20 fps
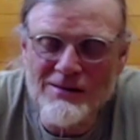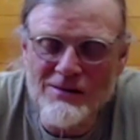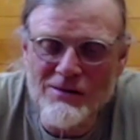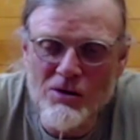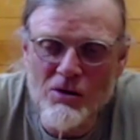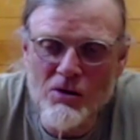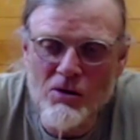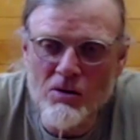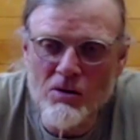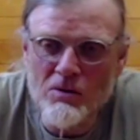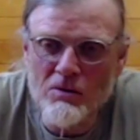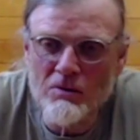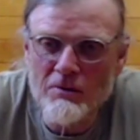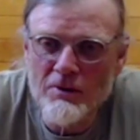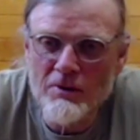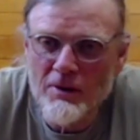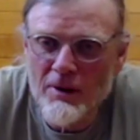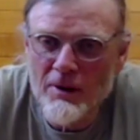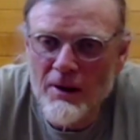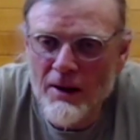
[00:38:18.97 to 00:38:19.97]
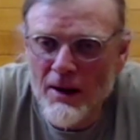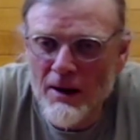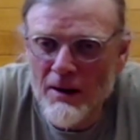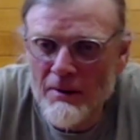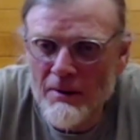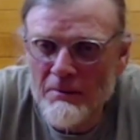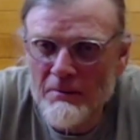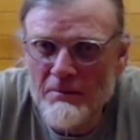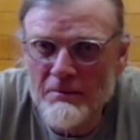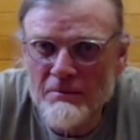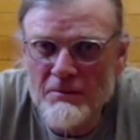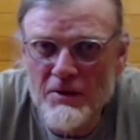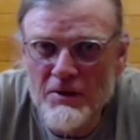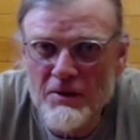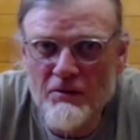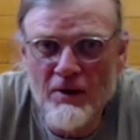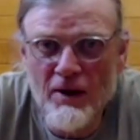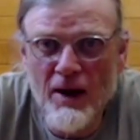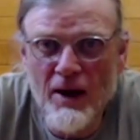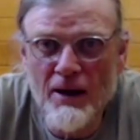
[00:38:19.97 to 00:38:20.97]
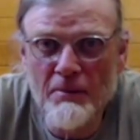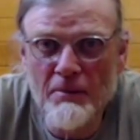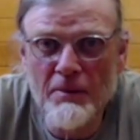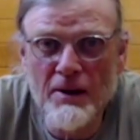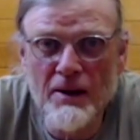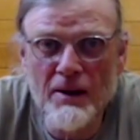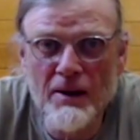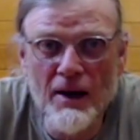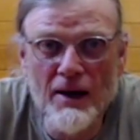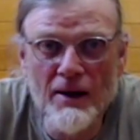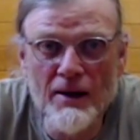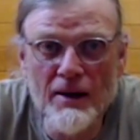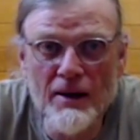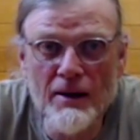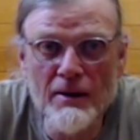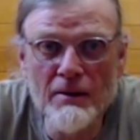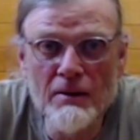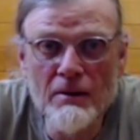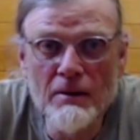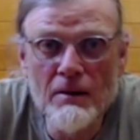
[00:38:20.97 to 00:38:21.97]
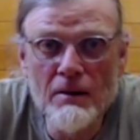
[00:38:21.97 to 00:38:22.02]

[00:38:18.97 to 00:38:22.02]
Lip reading: So you've got to be kind of,